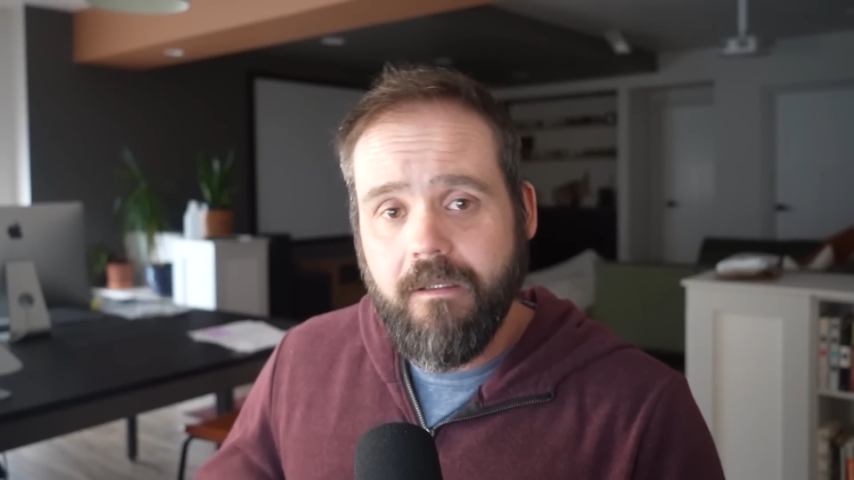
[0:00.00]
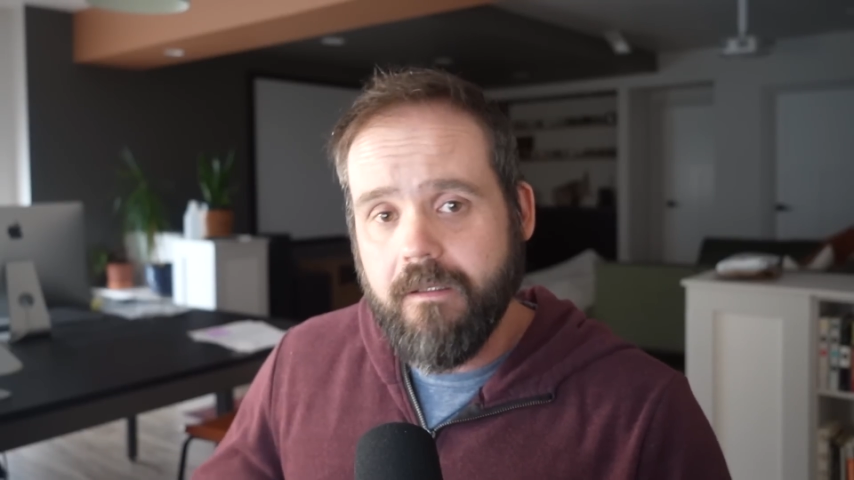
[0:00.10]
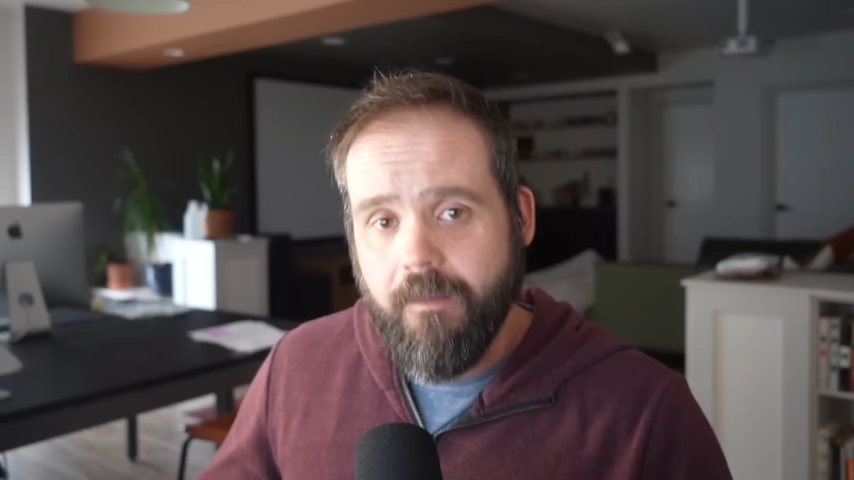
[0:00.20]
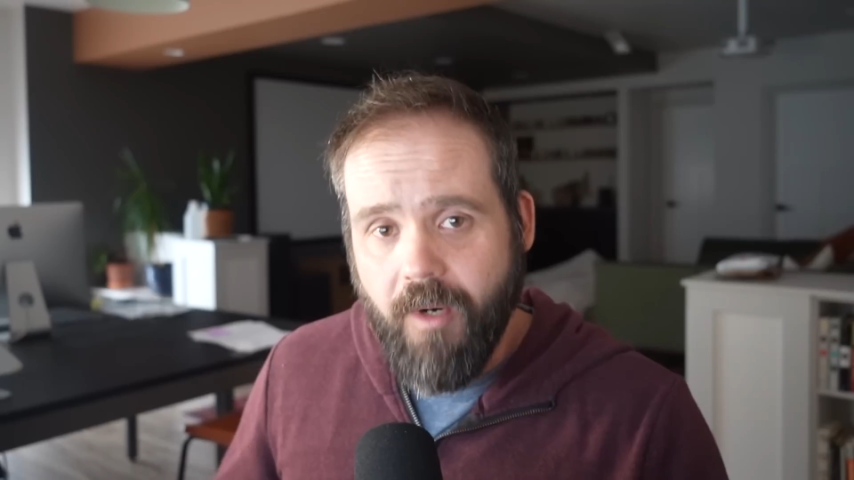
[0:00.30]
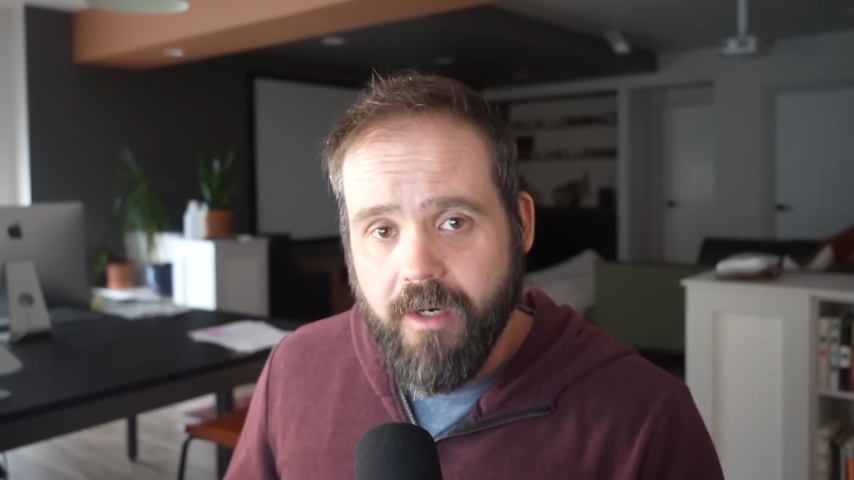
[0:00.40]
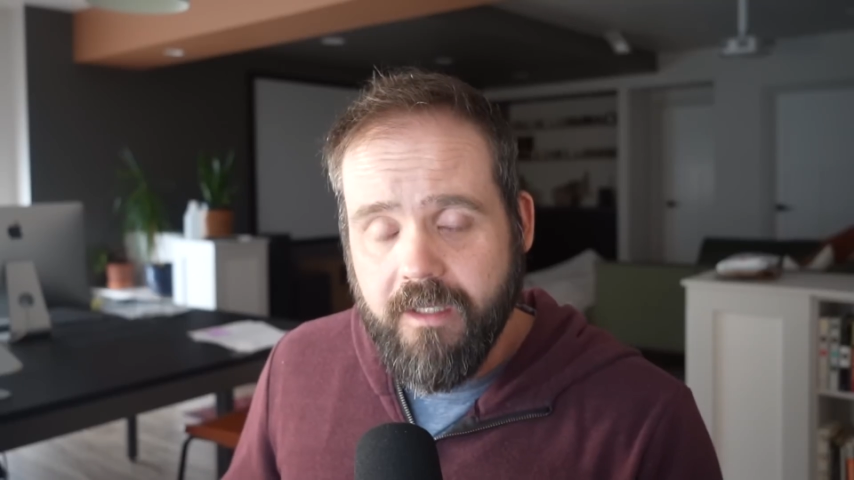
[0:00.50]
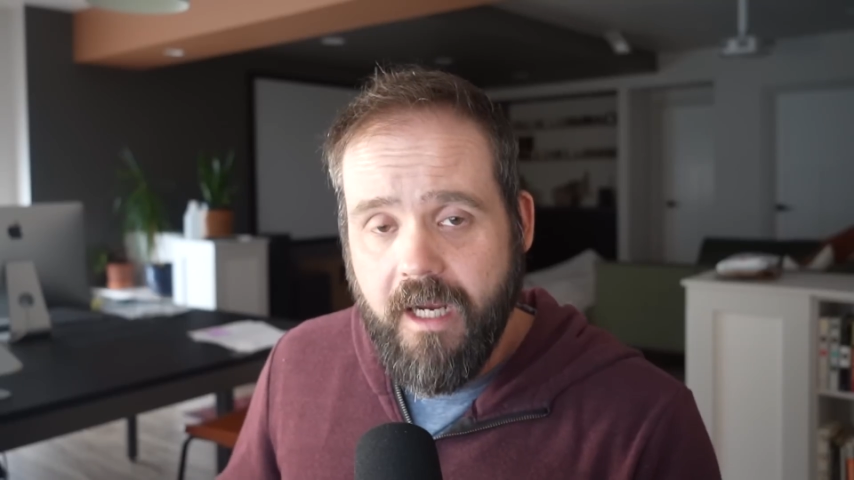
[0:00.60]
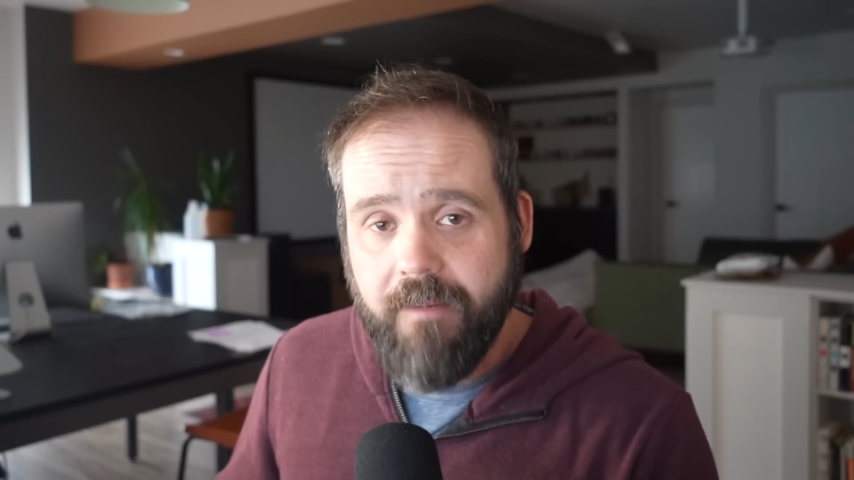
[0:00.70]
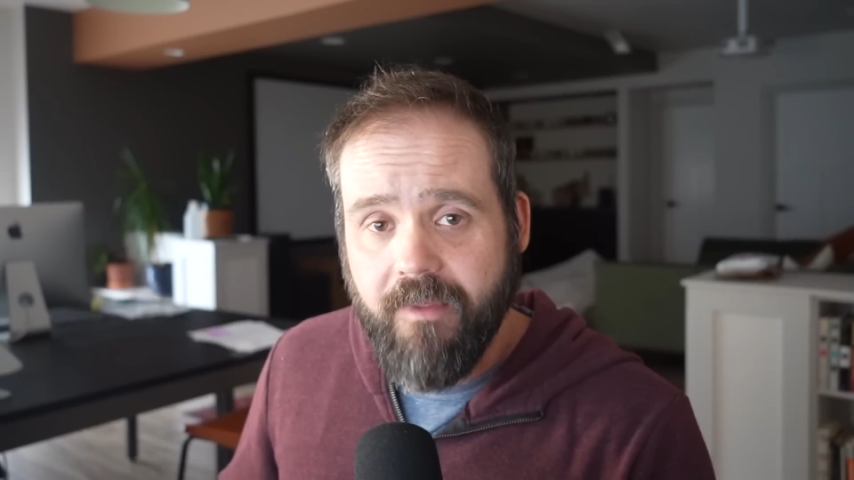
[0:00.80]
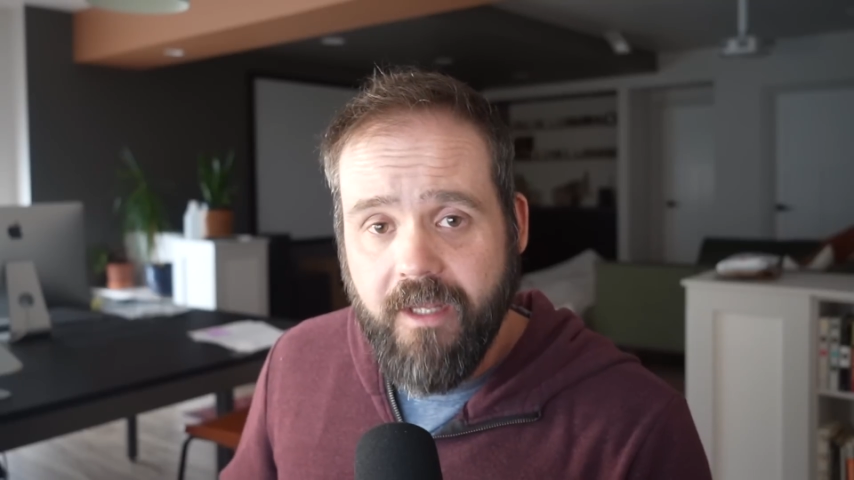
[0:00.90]
is a
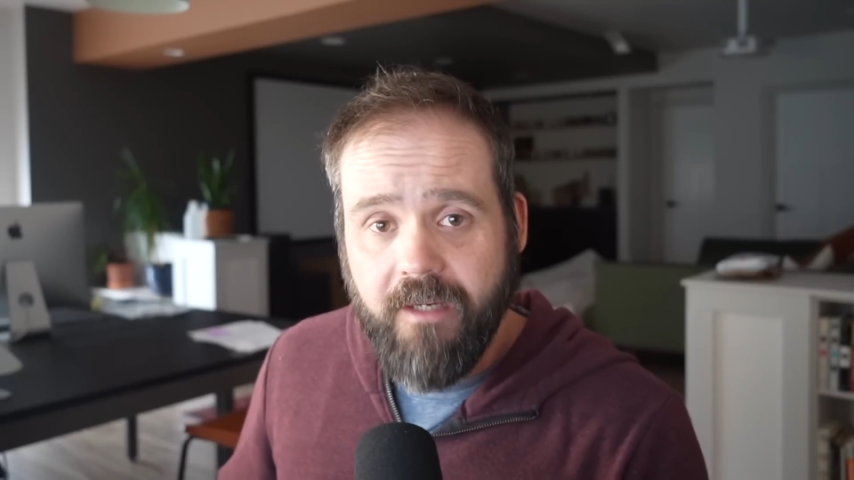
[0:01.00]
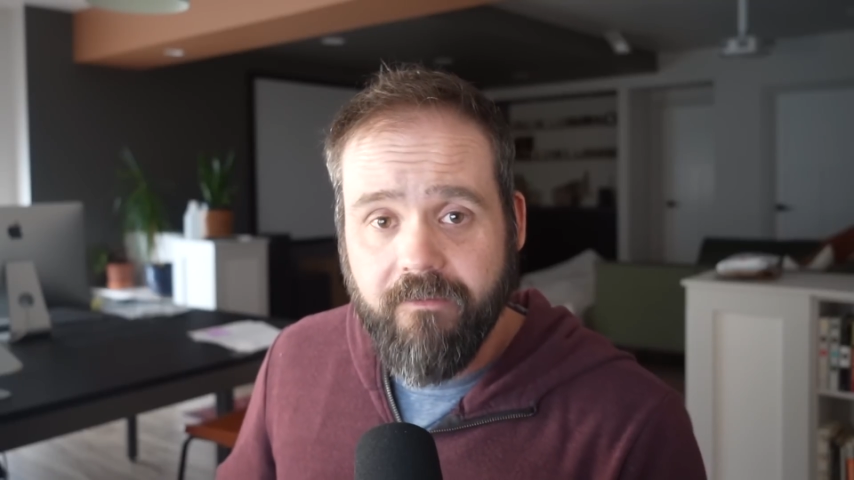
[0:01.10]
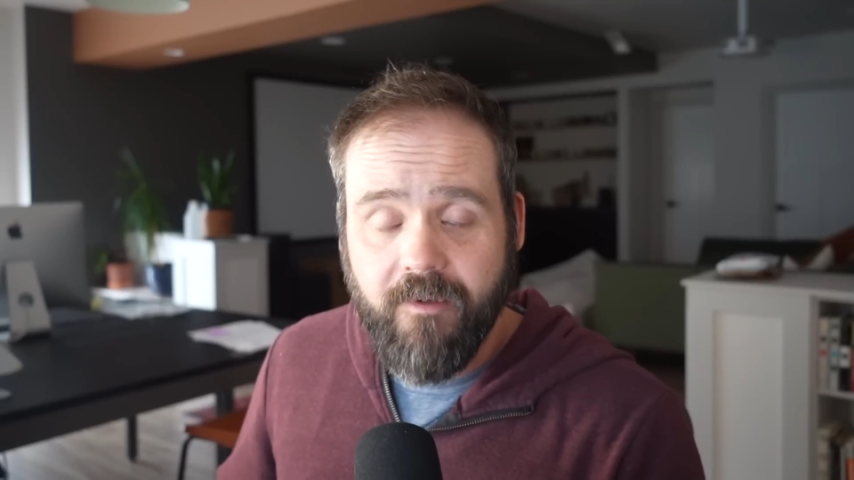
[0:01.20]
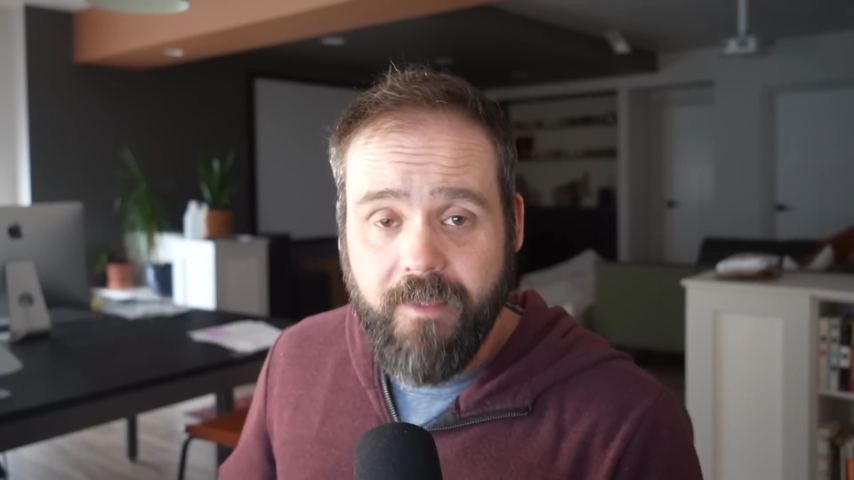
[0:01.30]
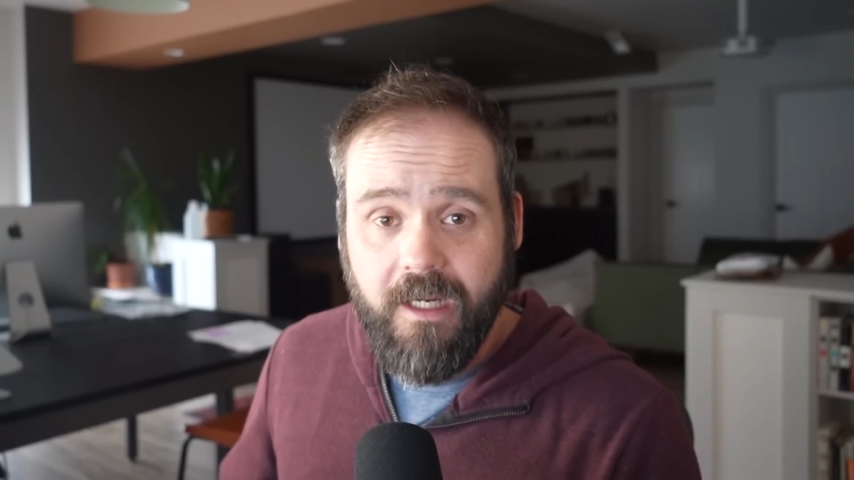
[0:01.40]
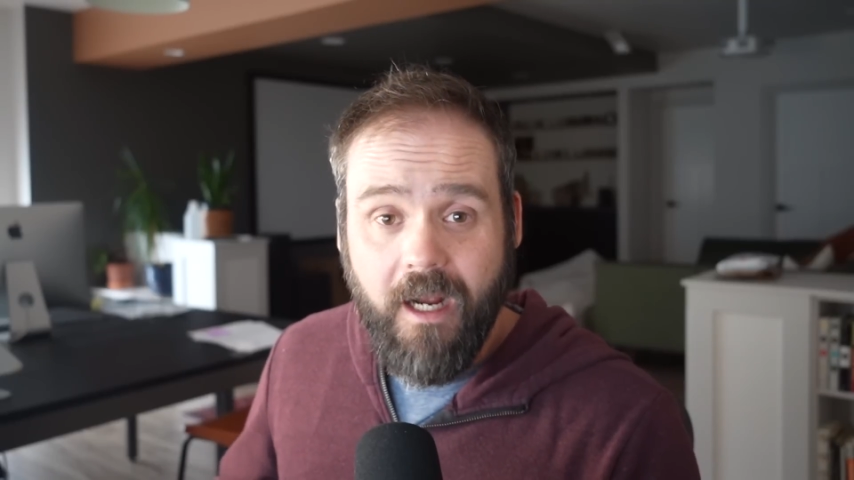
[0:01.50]
part-time thing for me.